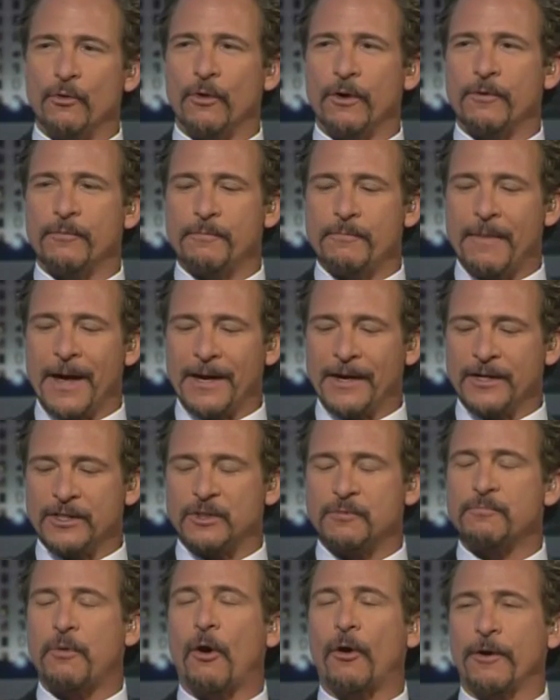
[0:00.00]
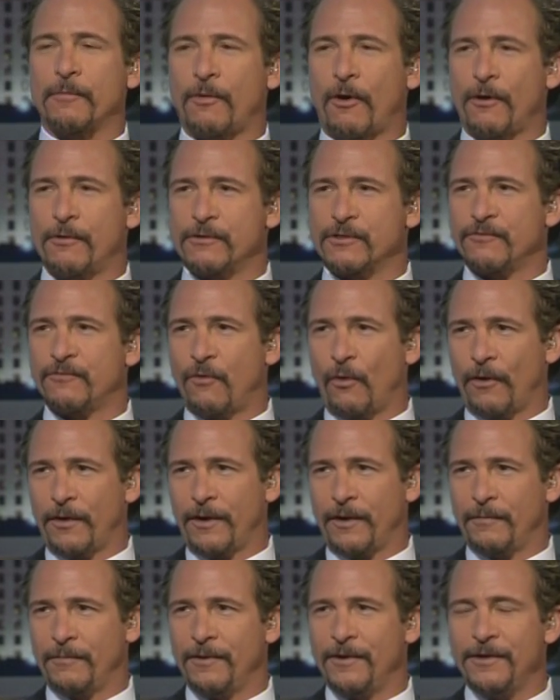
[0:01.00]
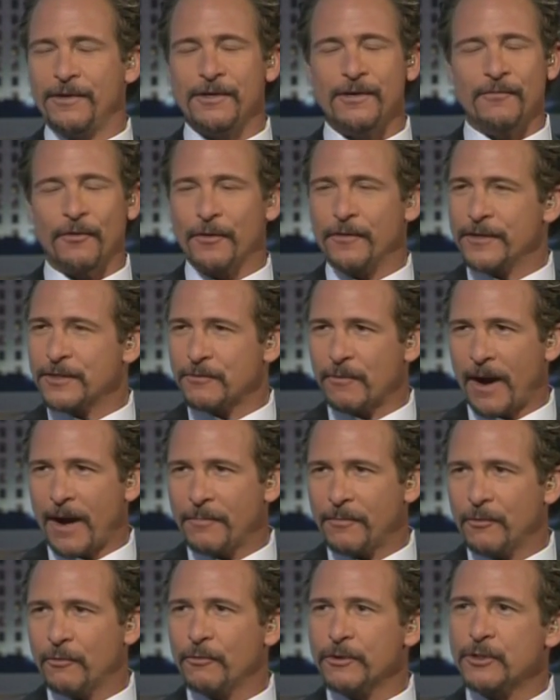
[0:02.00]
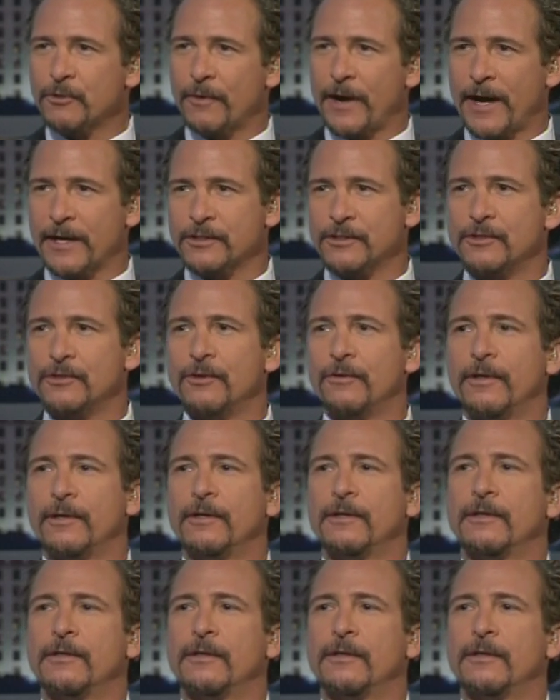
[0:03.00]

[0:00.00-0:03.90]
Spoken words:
you would have made it as sparring partners for him. You've heard this rap. What's your reaction to it?